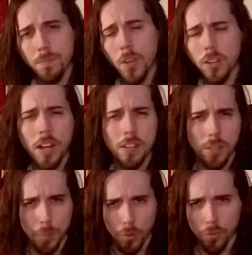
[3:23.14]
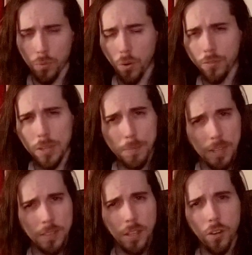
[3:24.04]
Unlike typical dwarves, they
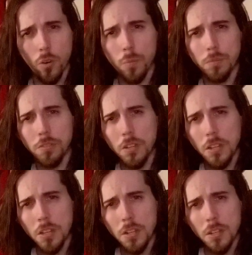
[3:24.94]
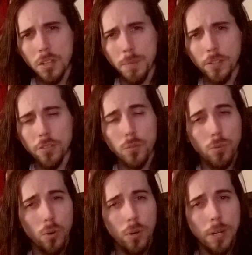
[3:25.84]
make their homes amidst the
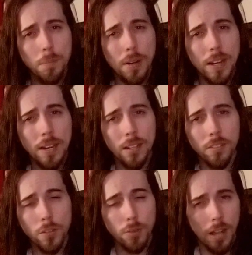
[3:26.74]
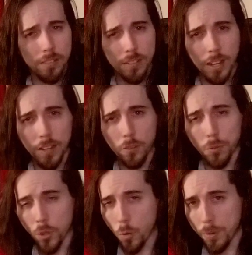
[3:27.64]
rolling plains, the grasslands, with
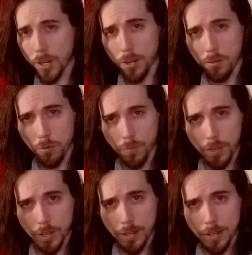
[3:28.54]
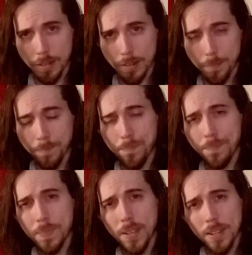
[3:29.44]
the open air over their head.
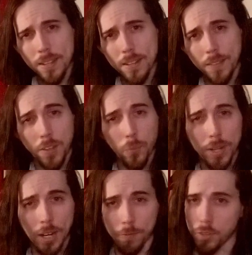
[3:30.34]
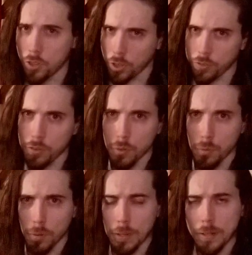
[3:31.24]
And then we have the
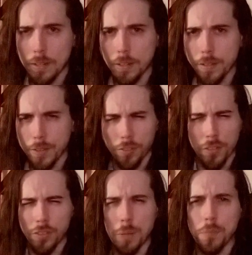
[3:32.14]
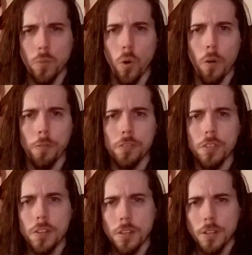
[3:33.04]
Custhol. These are the deep dwarves.
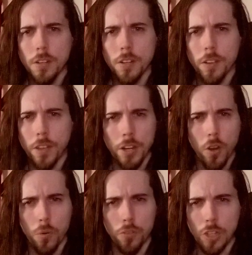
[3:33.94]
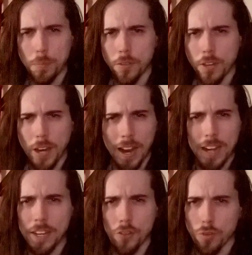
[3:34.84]
They go deeper than
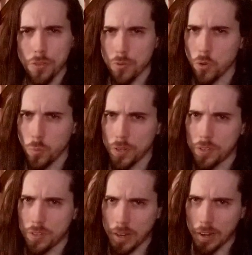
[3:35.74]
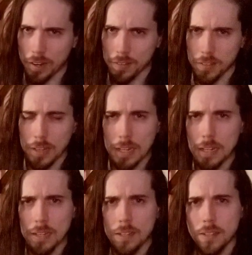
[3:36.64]
any Drinthol would dare to dig.